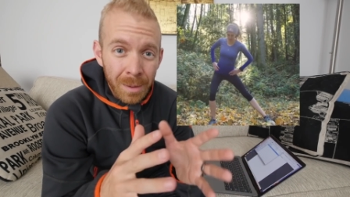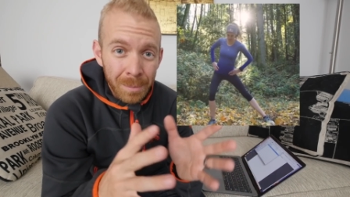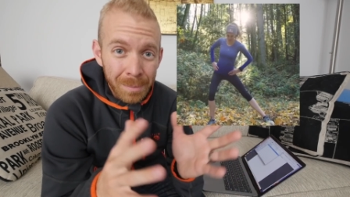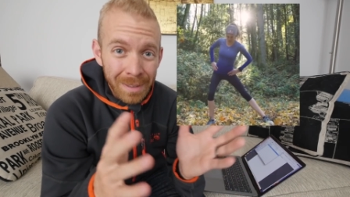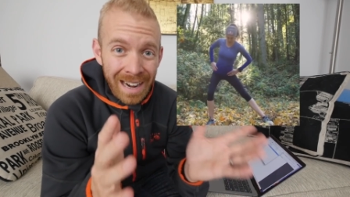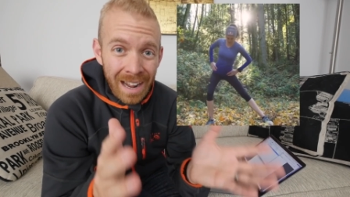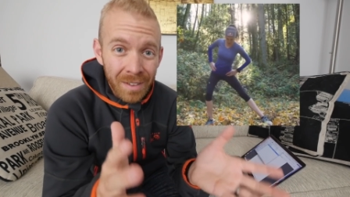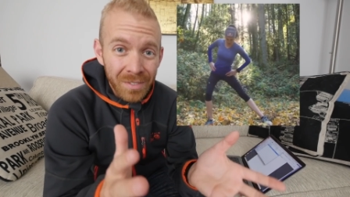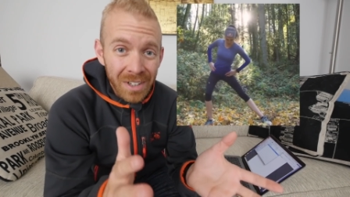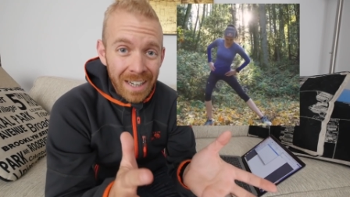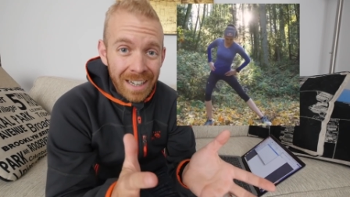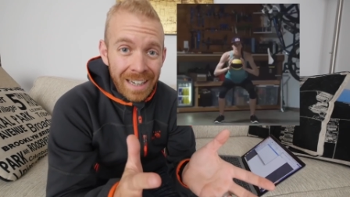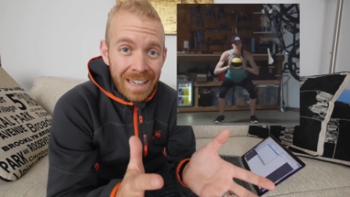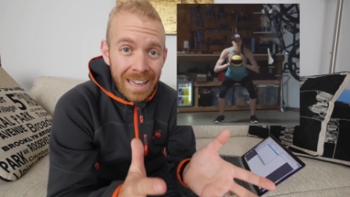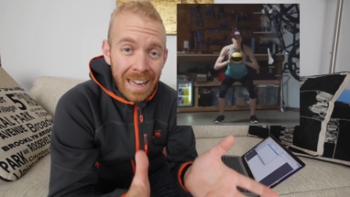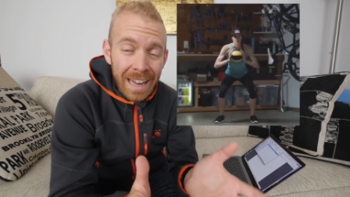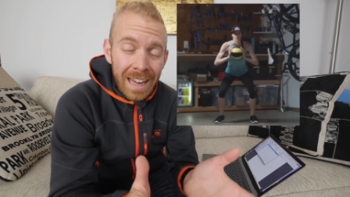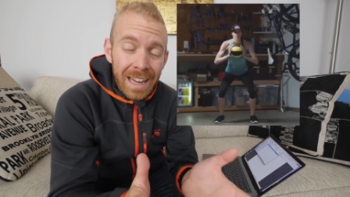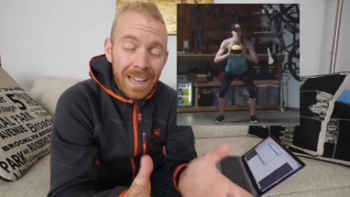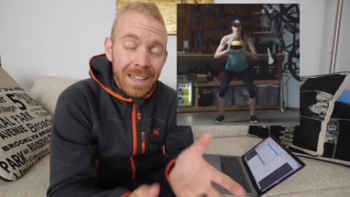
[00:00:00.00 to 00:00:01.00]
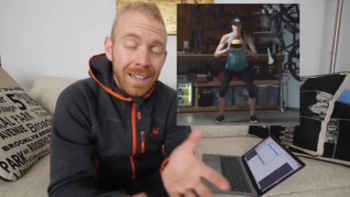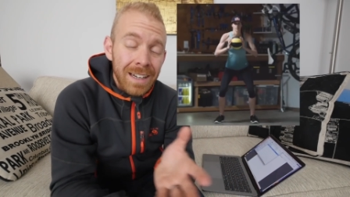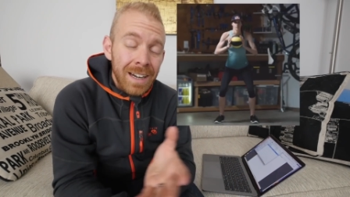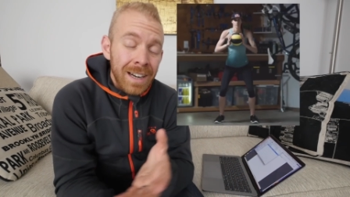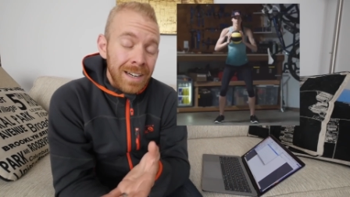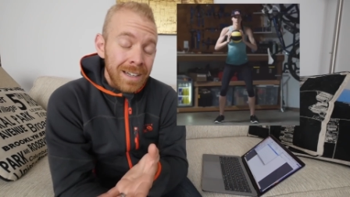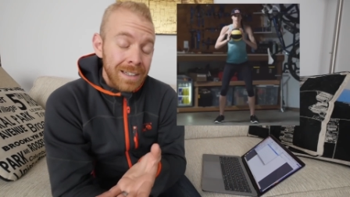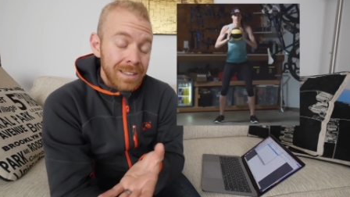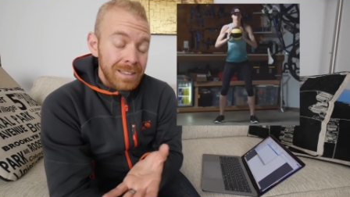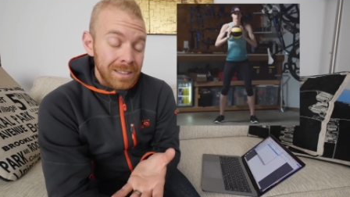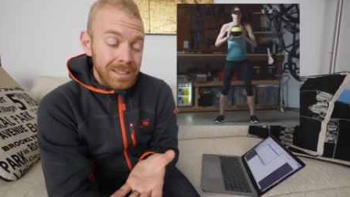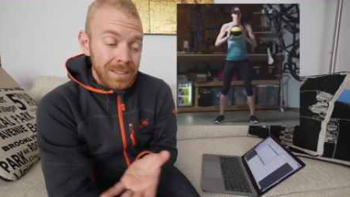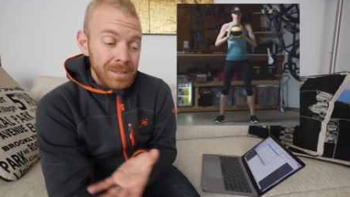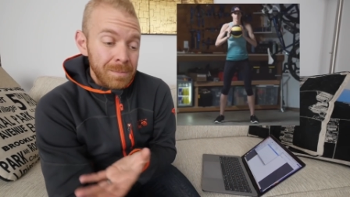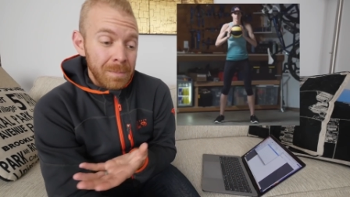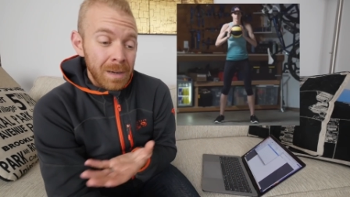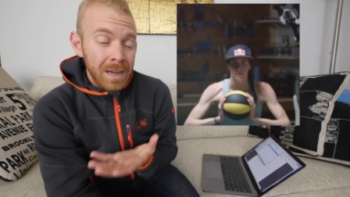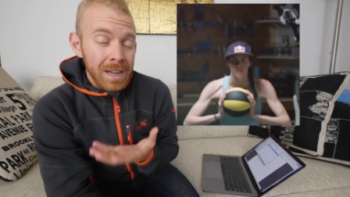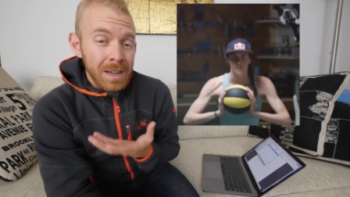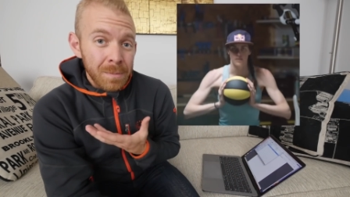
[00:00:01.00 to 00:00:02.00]
But having a kid,
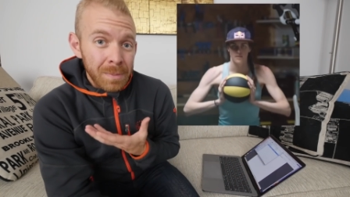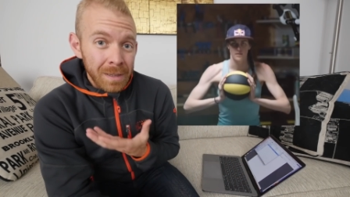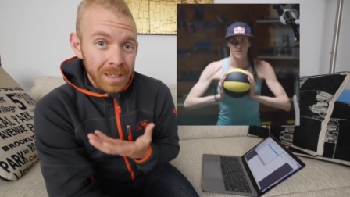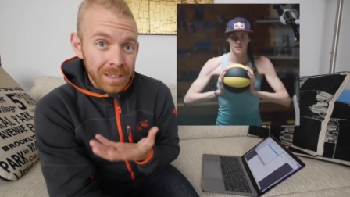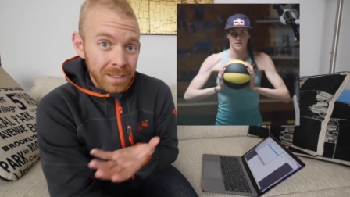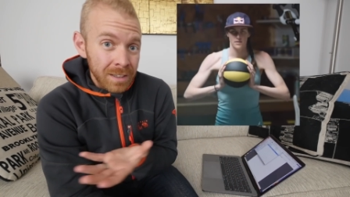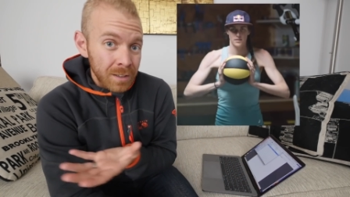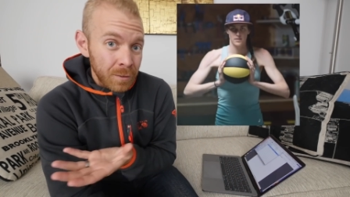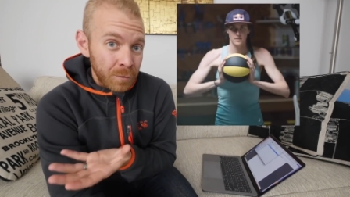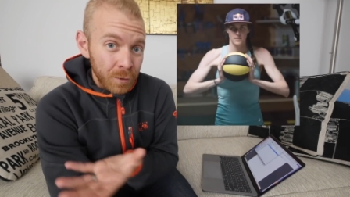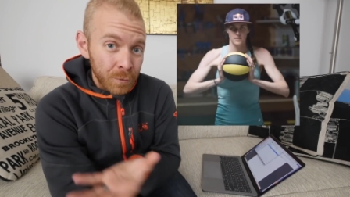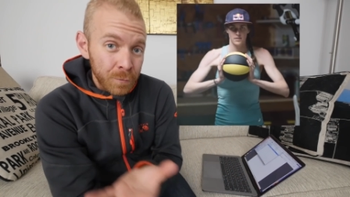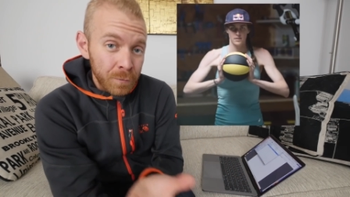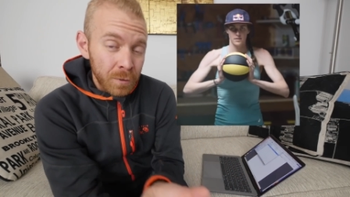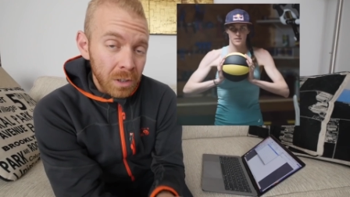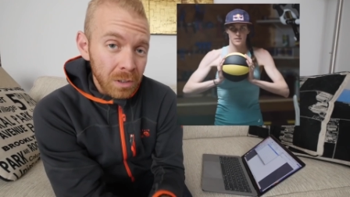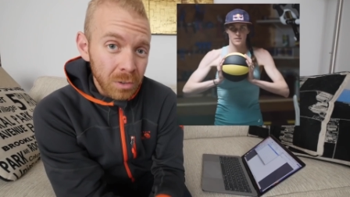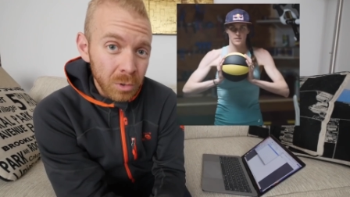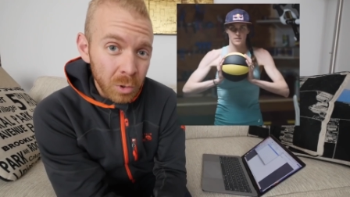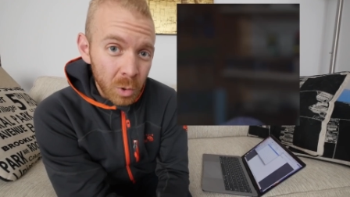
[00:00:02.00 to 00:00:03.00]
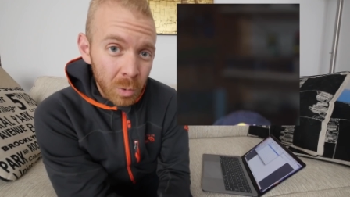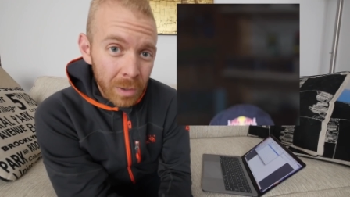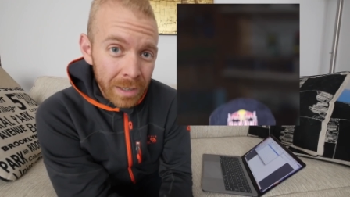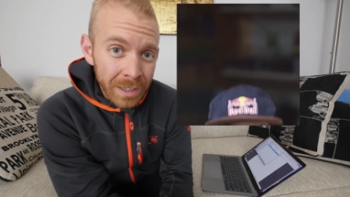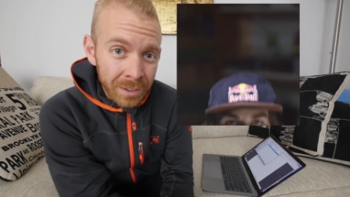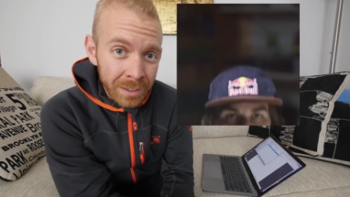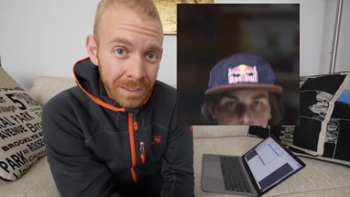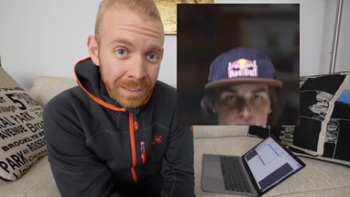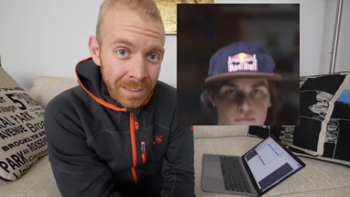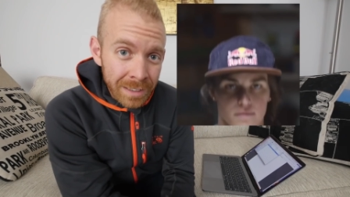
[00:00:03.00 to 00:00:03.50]
in my opinion, if you follow Gwen on